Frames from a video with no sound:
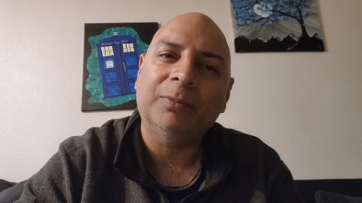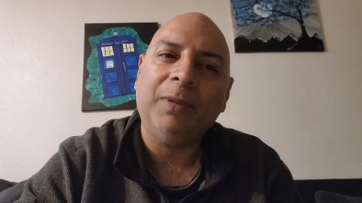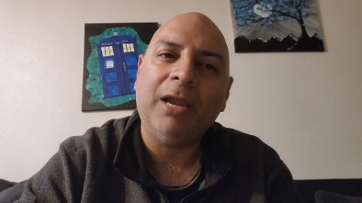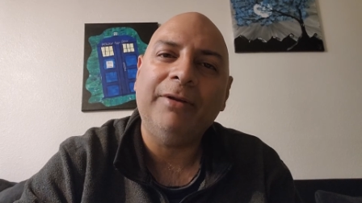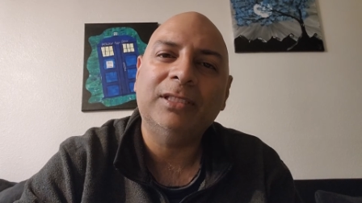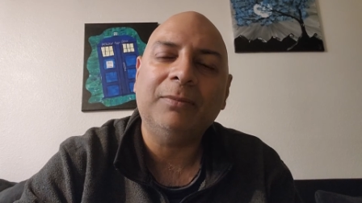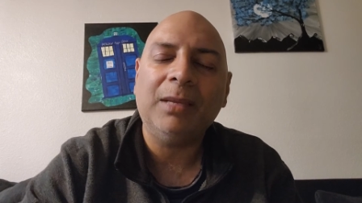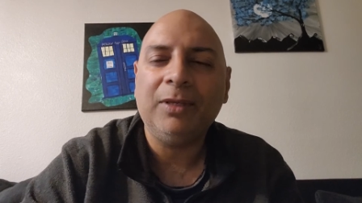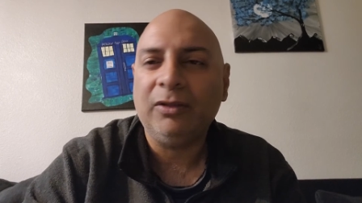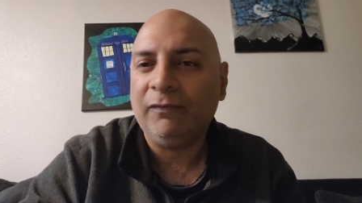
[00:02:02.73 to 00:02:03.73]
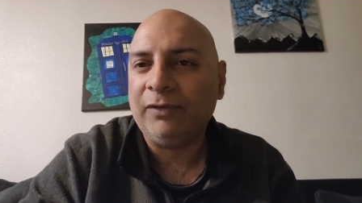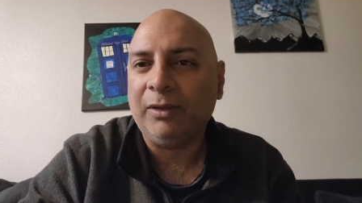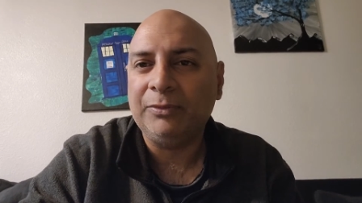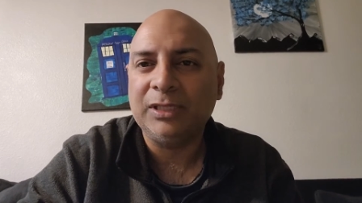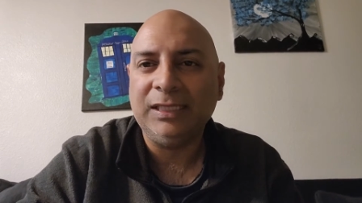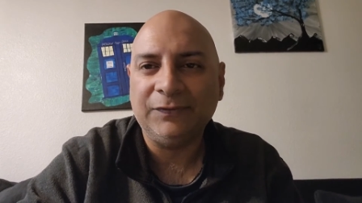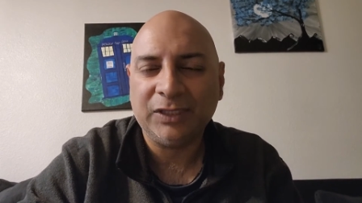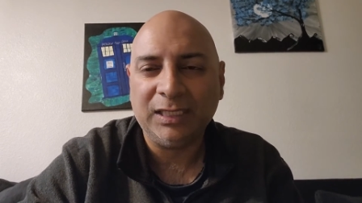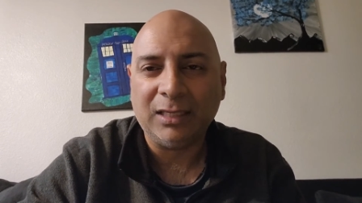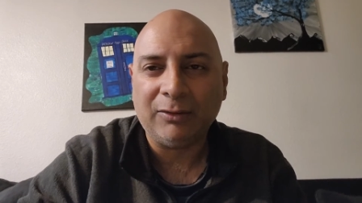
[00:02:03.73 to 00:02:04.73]
compare it to maybe other films that you've
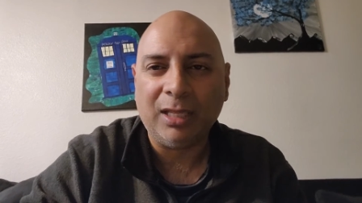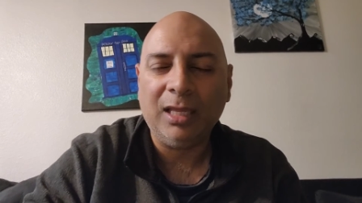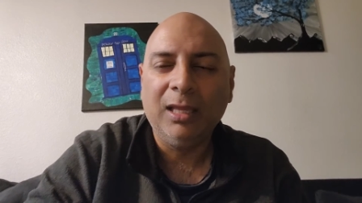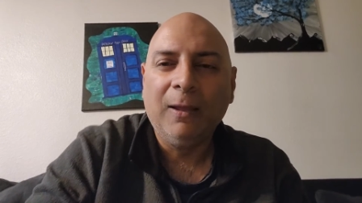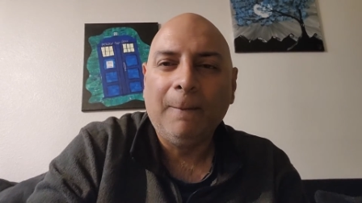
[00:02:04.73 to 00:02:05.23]
seen out there.